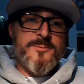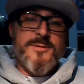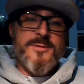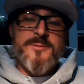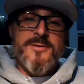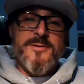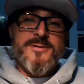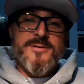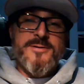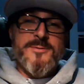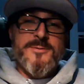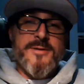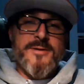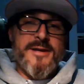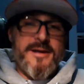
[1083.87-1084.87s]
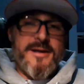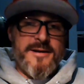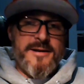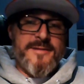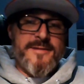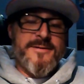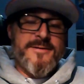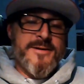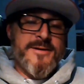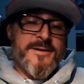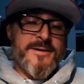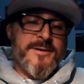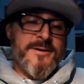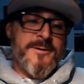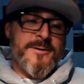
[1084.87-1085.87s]
I don't really want to do it
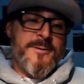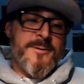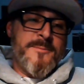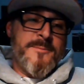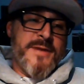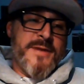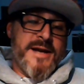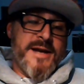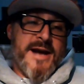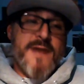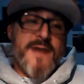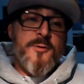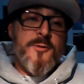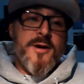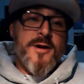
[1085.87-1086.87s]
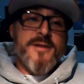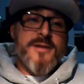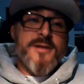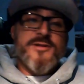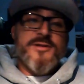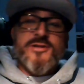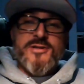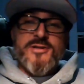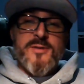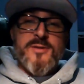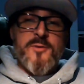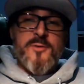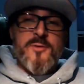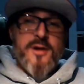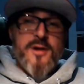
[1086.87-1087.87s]
again. Like, I kind of wanted just
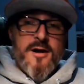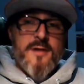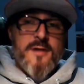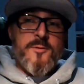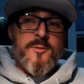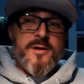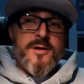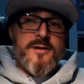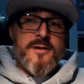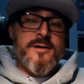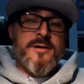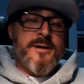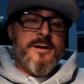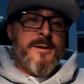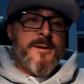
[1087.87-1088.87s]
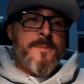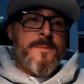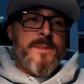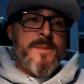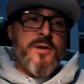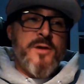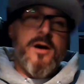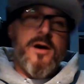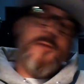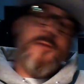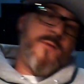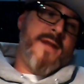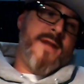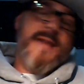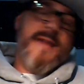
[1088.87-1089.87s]
a summer car where, you know,
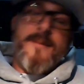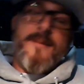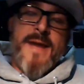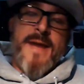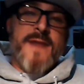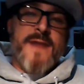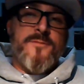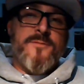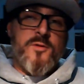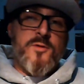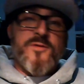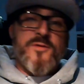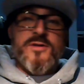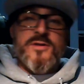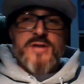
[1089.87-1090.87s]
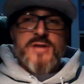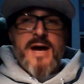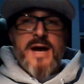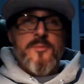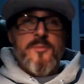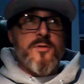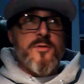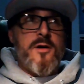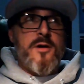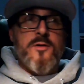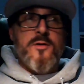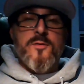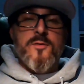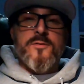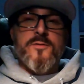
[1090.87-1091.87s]
I'll ride that back and forth to the shop
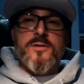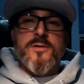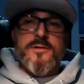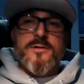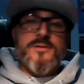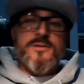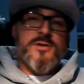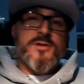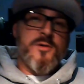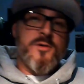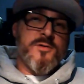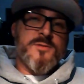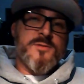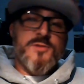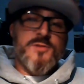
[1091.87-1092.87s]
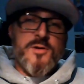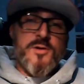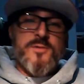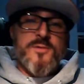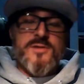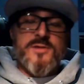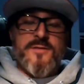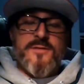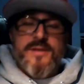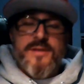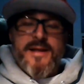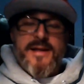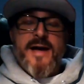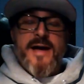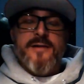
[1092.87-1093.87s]
or all over and just go to some shows,
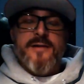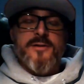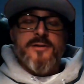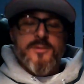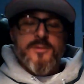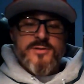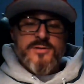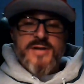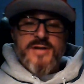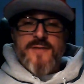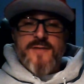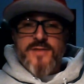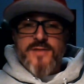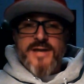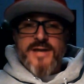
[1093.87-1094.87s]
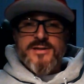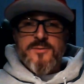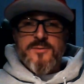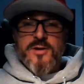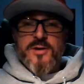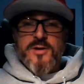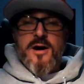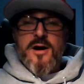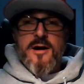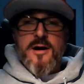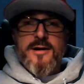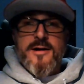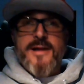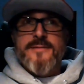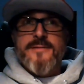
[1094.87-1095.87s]
stuff like that, you know, just have a nice summer
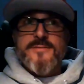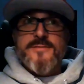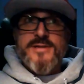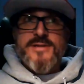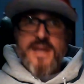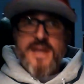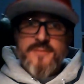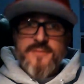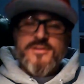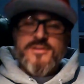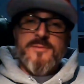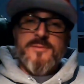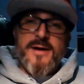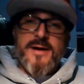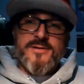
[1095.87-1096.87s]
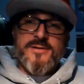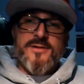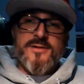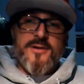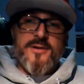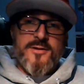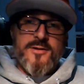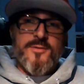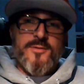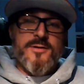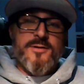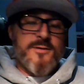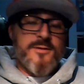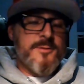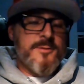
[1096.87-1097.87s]
car and salvage the miles on the
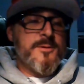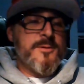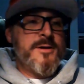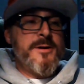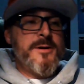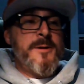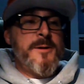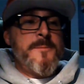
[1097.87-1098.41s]
R32.